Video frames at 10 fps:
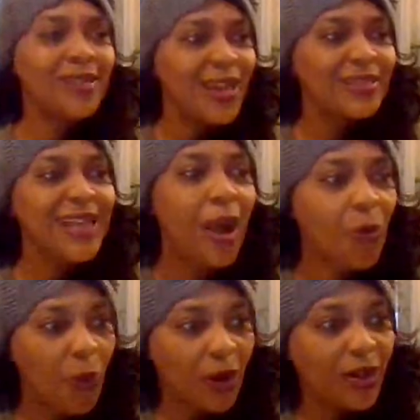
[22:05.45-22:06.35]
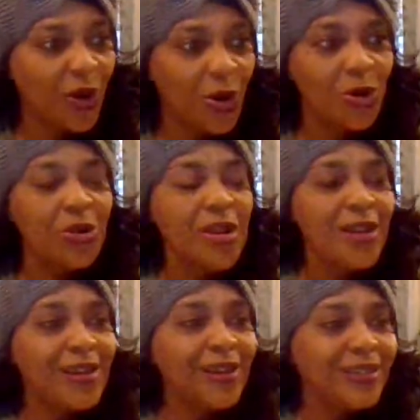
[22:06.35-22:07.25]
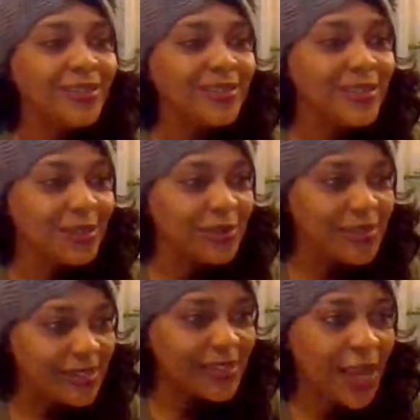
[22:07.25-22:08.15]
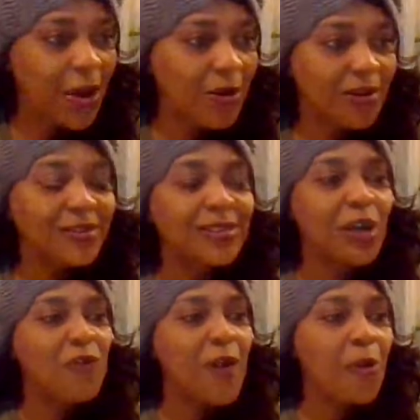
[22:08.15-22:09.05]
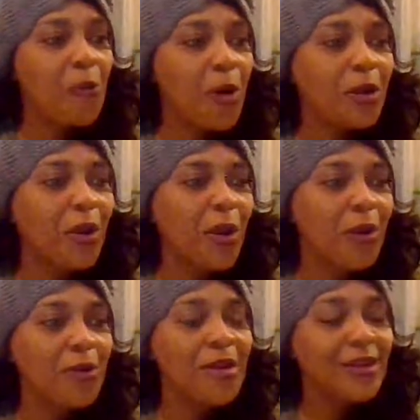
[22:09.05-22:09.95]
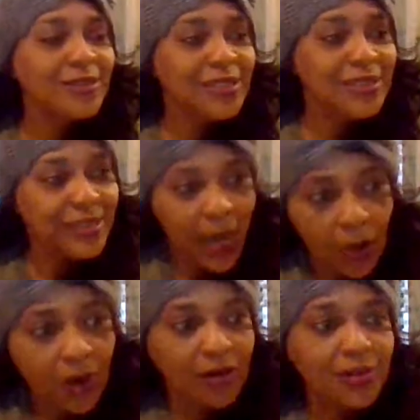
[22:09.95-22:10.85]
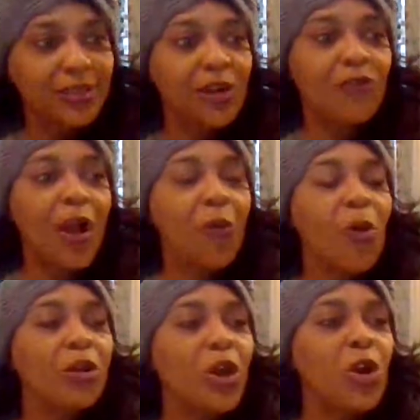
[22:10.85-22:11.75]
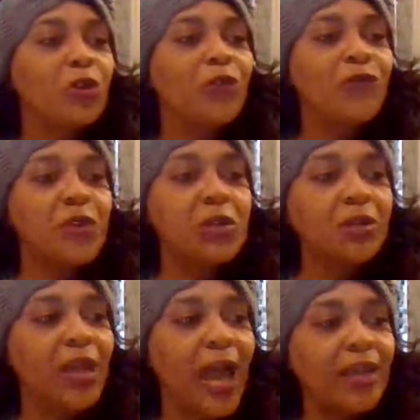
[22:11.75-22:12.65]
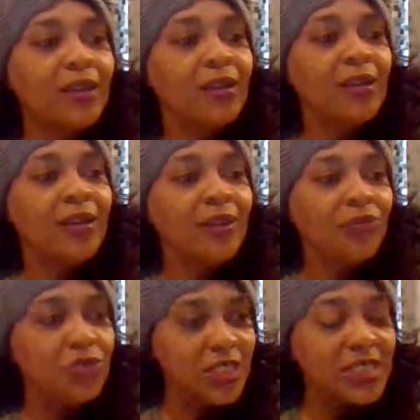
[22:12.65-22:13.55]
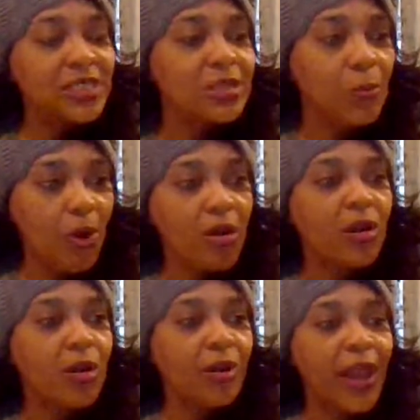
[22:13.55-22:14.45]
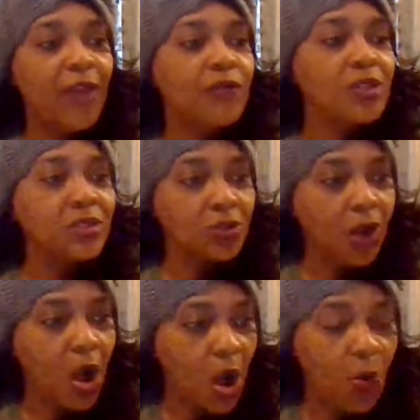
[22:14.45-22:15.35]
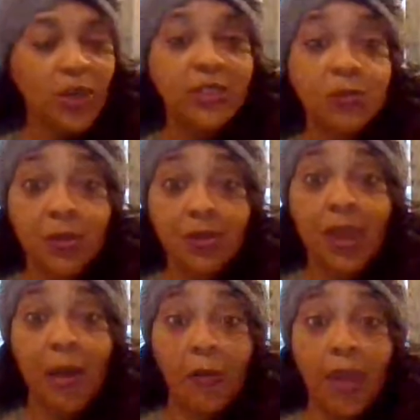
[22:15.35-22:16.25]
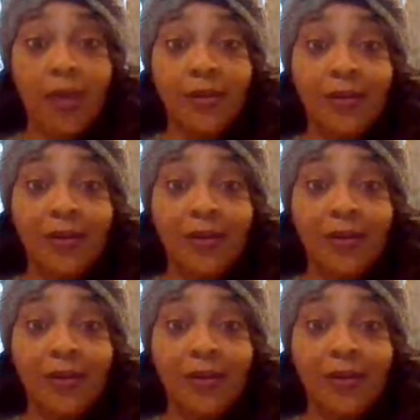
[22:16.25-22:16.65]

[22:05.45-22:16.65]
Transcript: Yes, I wanted her to discount herself. I wanted her to doubt herself. I wanted her to feel like this is a part of her life and it's going to always be that way.